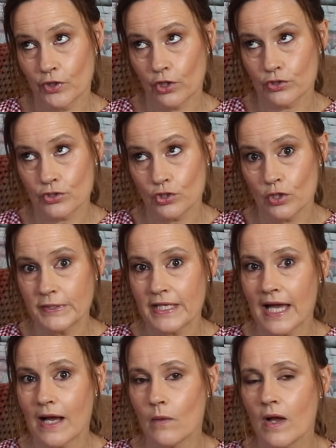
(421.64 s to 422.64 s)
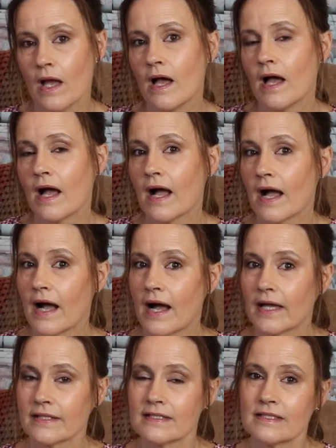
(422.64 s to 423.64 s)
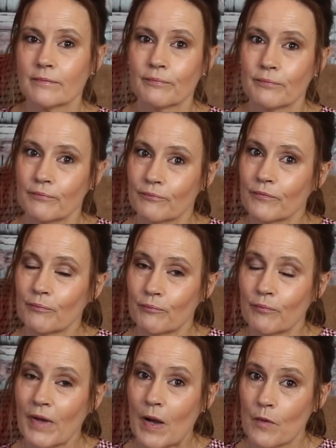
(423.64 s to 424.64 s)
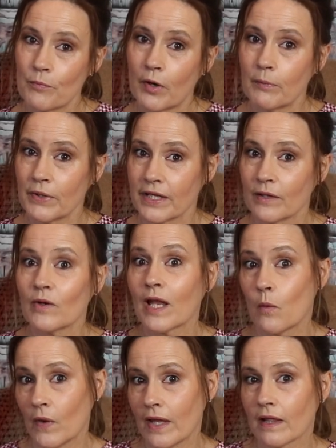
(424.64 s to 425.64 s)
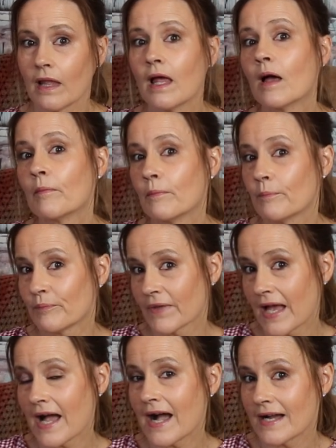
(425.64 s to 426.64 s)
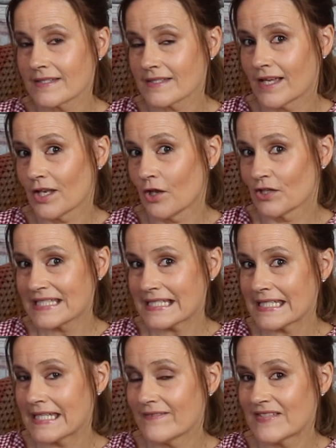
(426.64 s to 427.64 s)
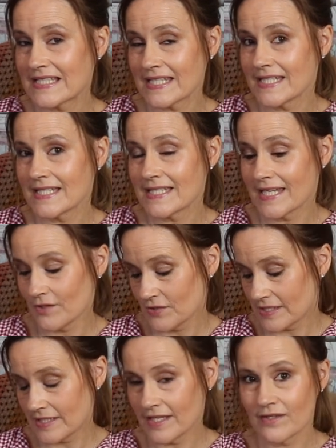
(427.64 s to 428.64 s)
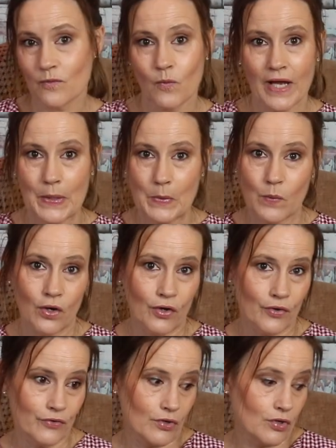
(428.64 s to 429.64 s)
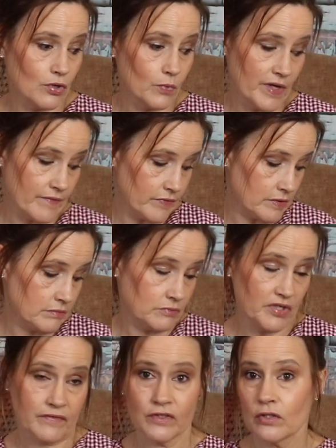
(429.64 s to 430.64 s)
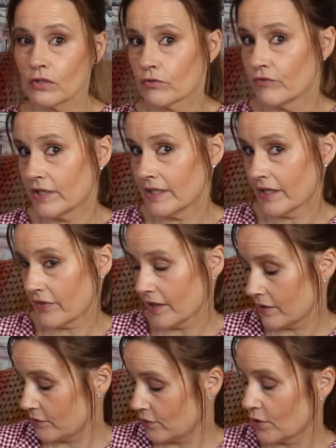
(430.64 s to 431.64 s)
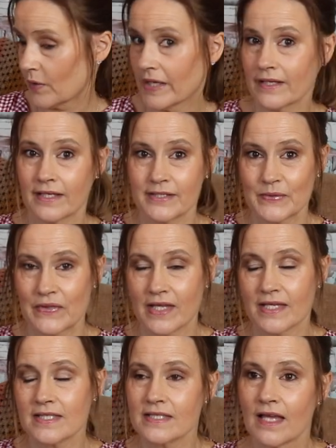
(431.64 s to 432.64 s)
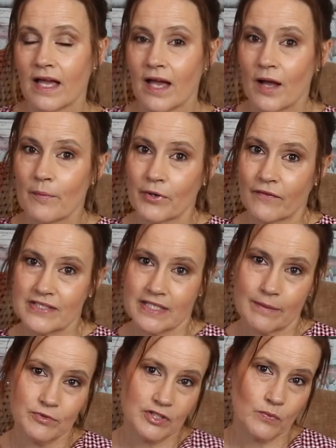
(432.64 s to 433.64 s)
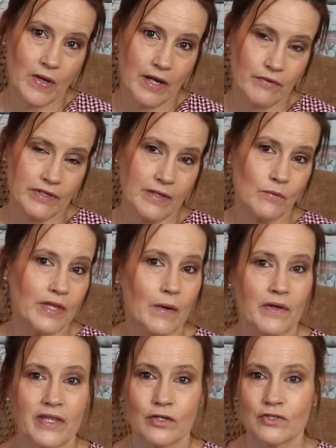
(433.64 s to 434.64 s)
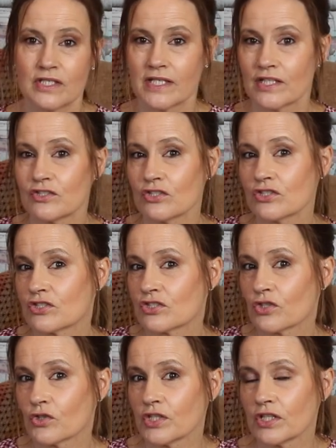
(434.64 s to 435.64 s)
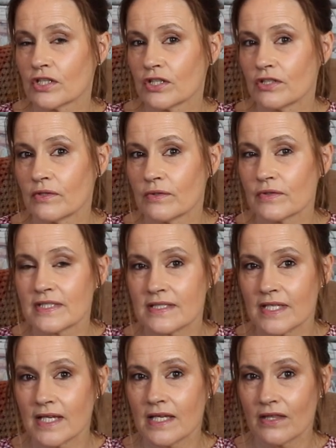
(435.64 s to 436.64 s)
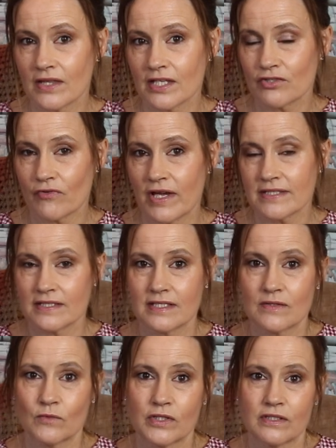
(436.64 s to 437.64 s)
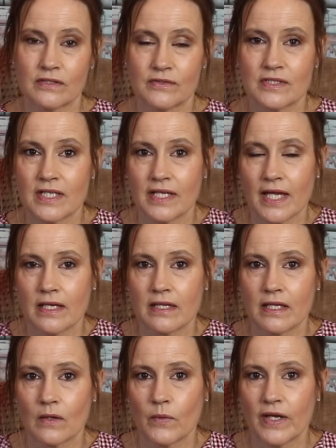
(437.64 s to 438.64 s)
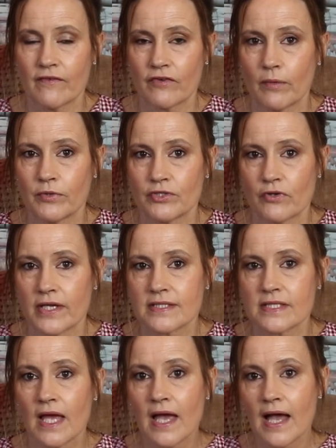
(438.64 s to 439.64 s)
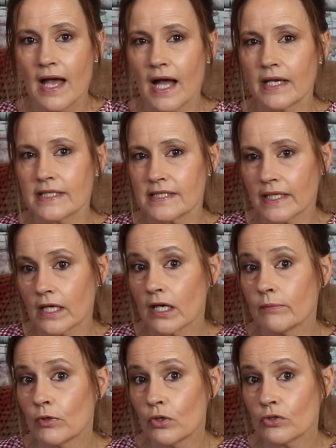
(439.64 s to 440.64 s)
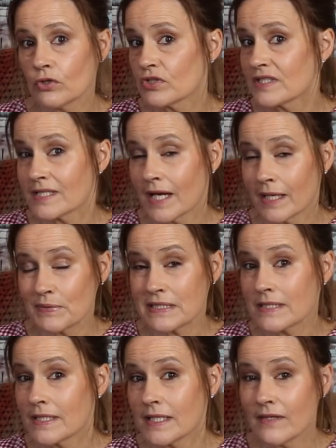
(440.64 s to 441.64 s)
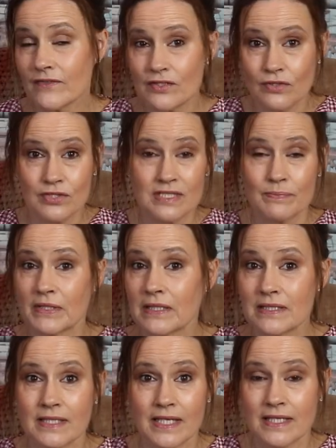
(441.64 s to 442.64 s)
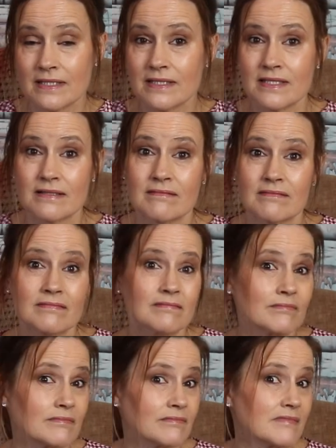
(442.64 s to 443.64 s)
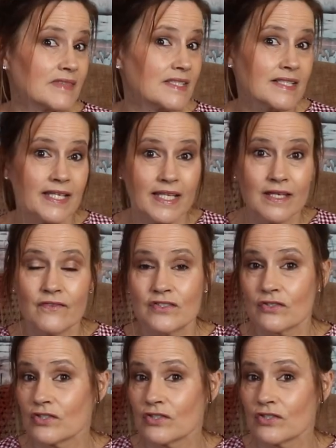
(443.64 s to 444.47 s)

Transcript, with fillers: in October now, and I will add a long sleeve skinny tee underneath, white one or whatever colour really I think will go quite nice with this. But obviously I'm just wearing it without anything underneath just so you can see the dress. I didn't want to take anything away from the dress. And it's like a kimono type sleeve, so it's built in sleeve, so